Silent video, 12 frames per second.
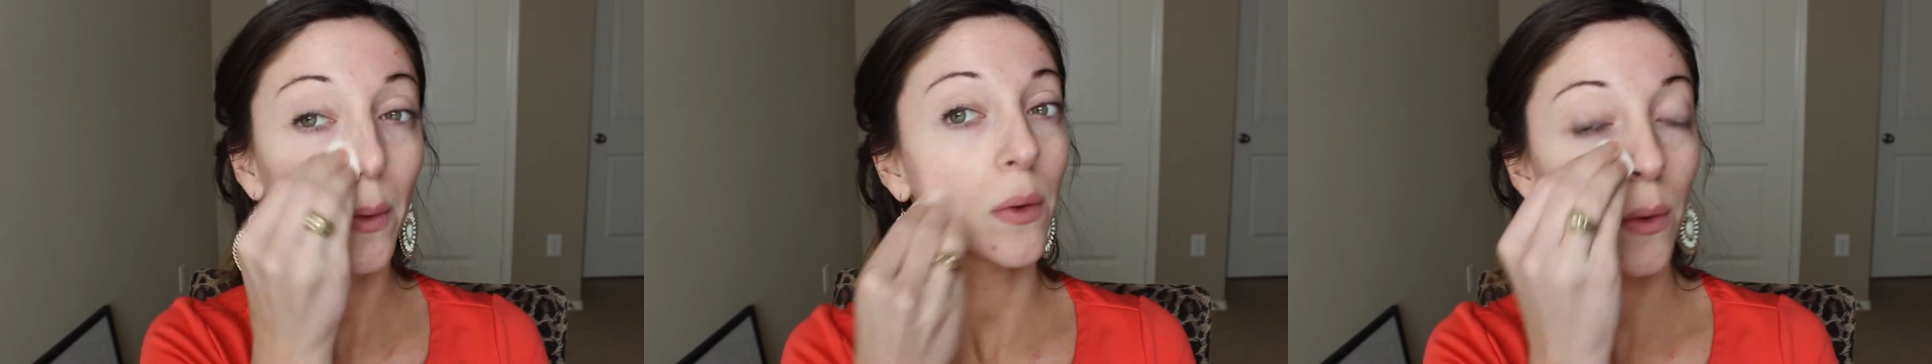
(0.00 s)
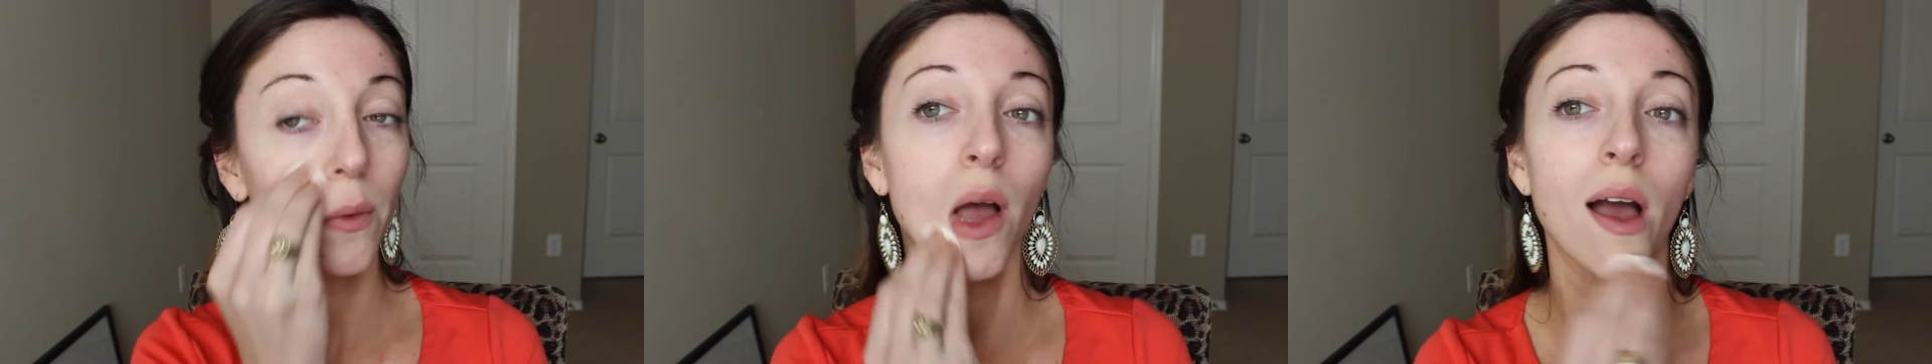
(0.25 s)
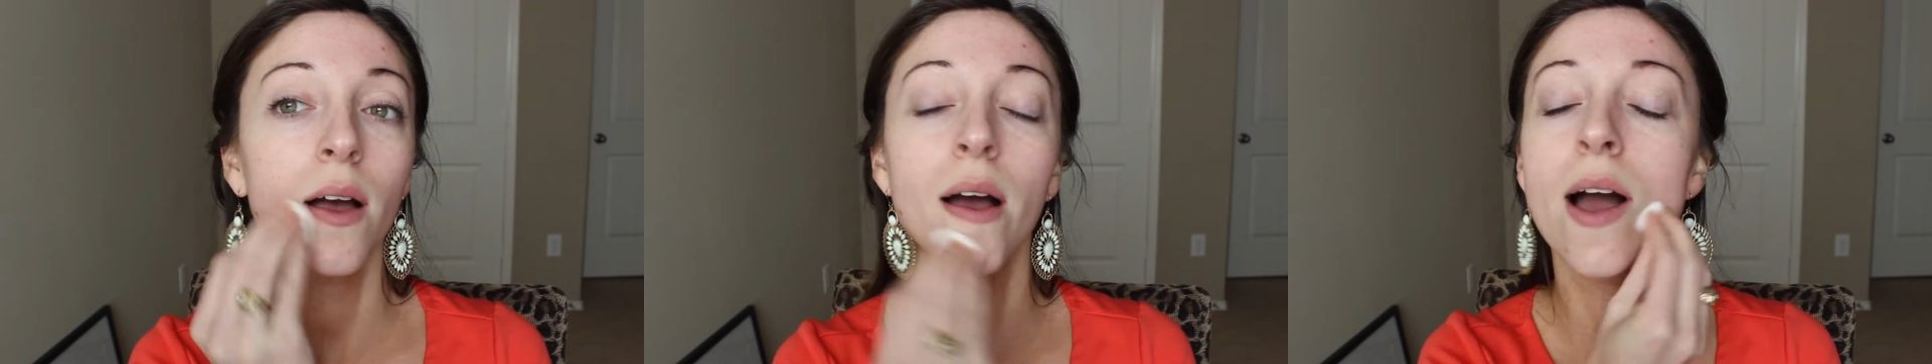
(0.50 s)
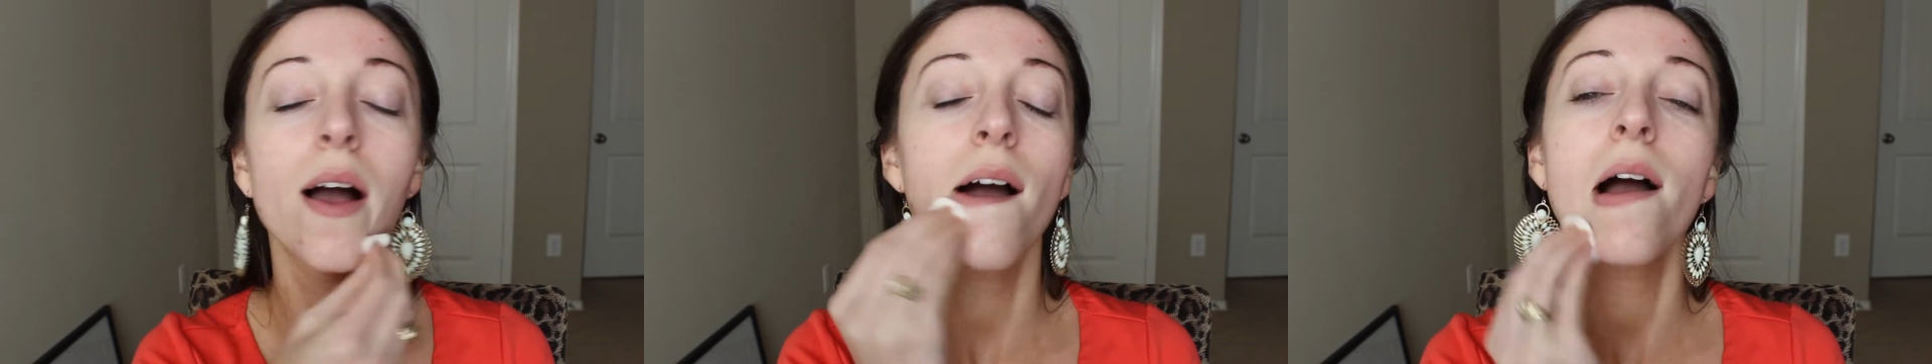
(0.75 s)

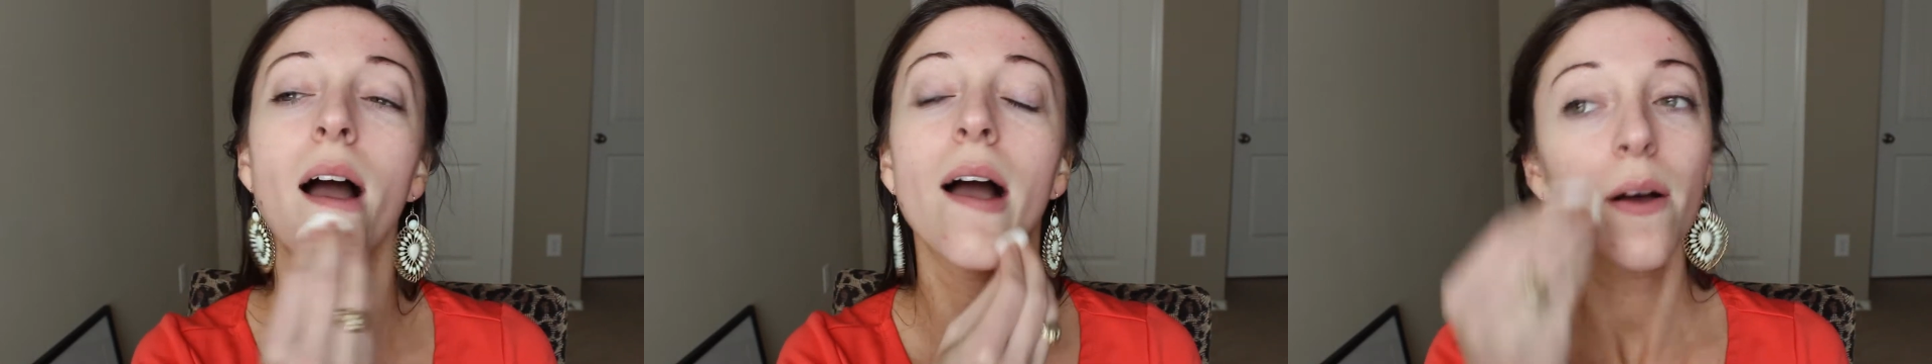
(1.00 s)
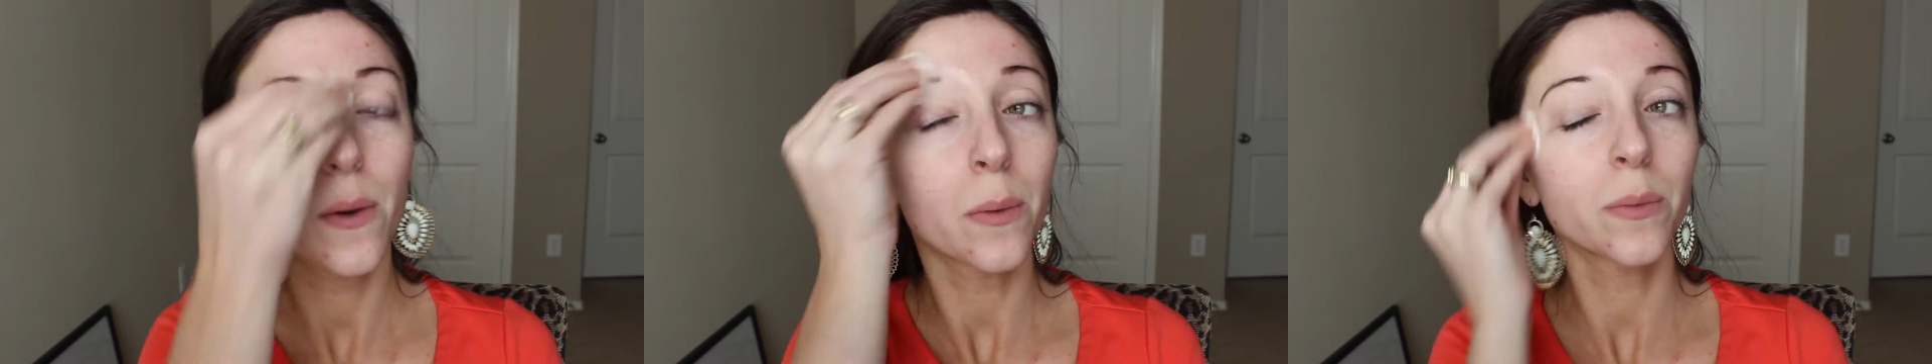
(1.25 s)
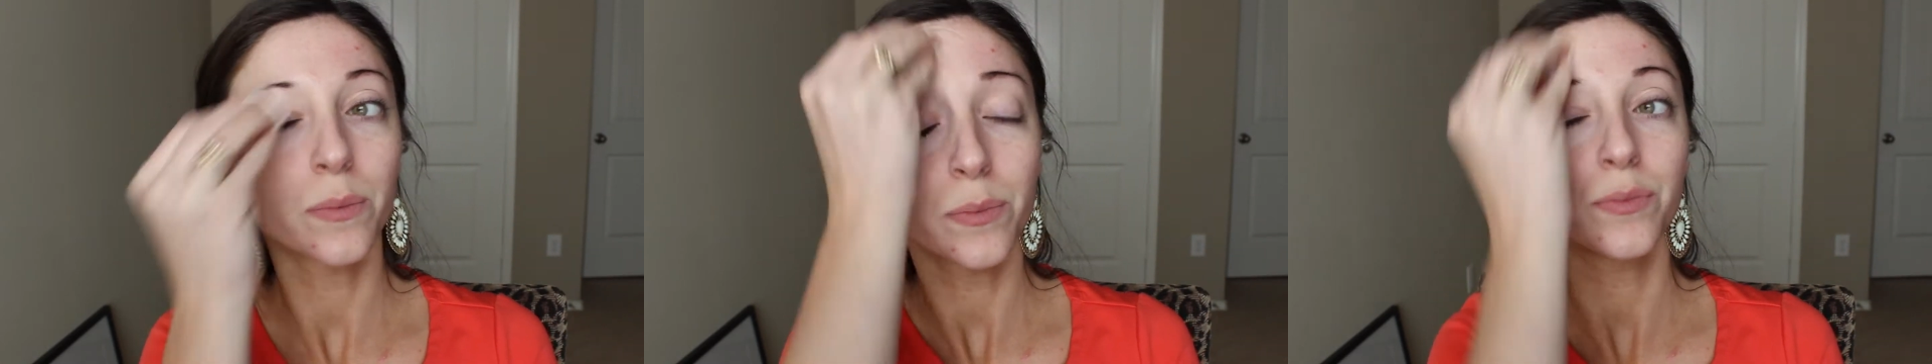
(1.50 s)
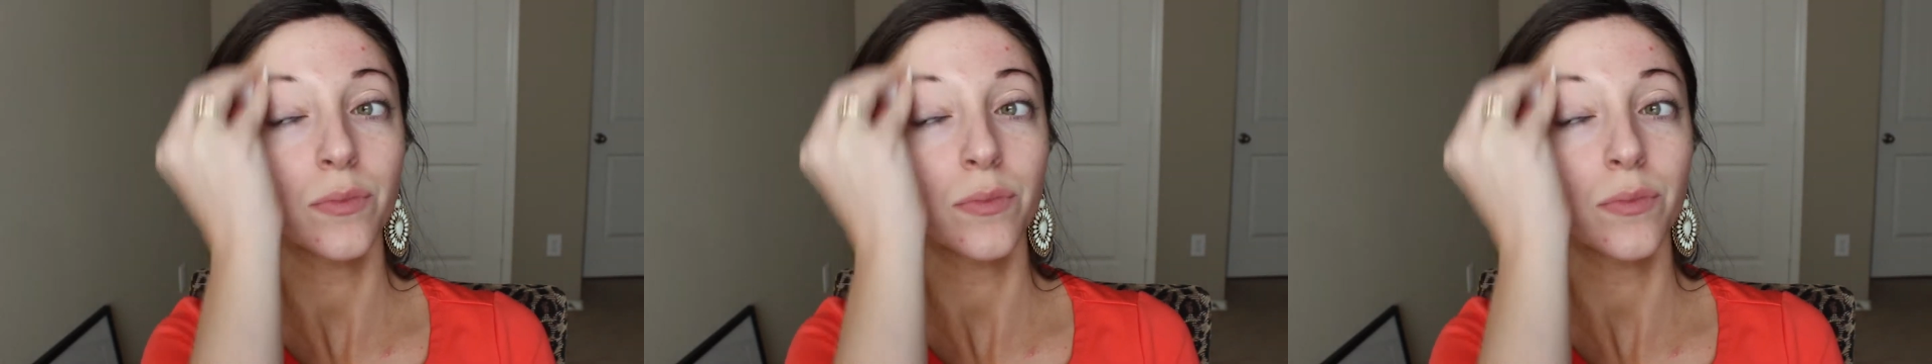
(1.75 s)
Hormones, you know how it is.